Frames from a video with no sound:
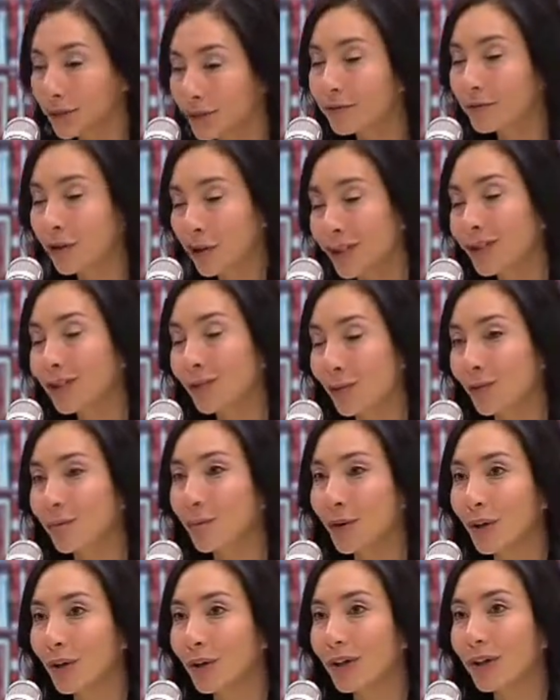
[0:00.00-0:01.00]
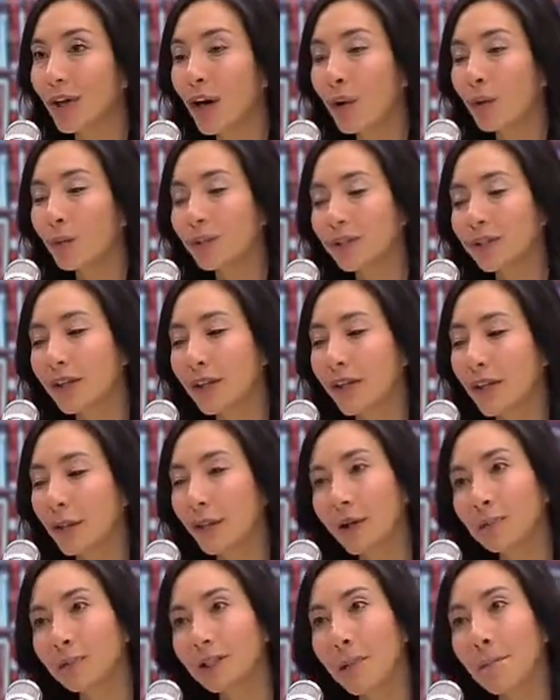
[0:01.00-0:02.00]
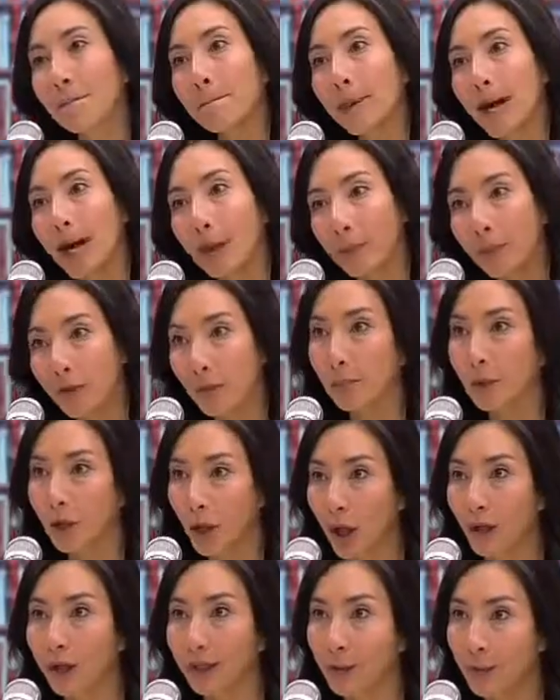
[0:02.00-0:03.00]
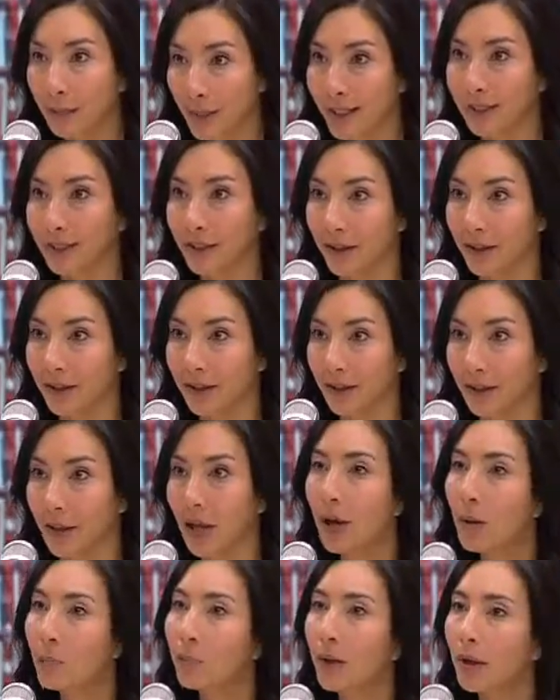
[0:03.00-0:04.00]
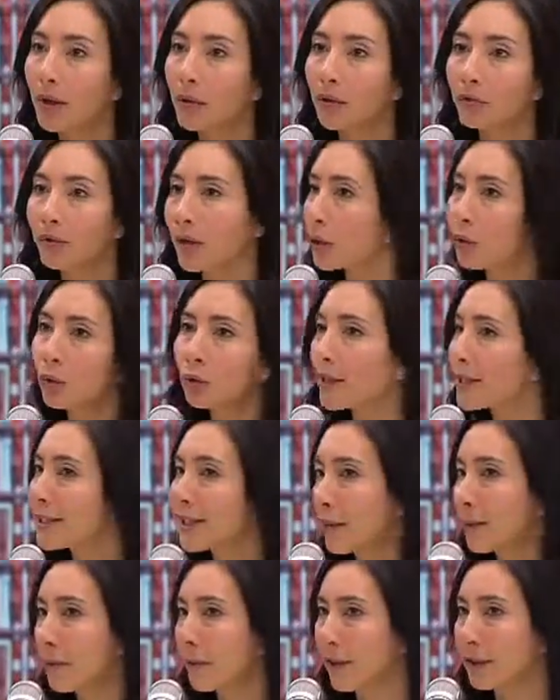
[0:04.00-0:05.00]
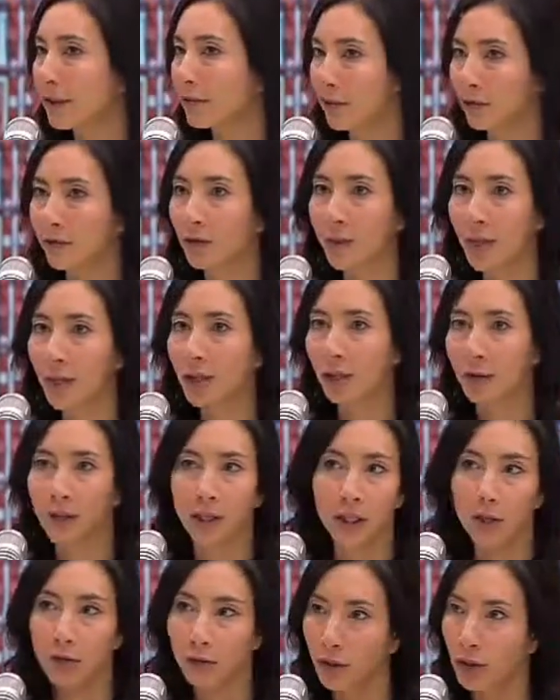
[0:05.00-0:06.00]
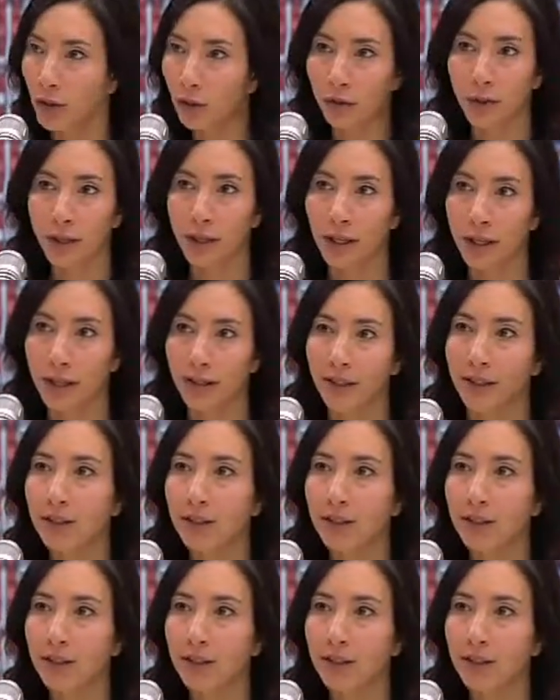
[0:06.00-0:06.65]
traditional book was that they were able to map the plot better, but recalled the same amount of information. They knew the storyline.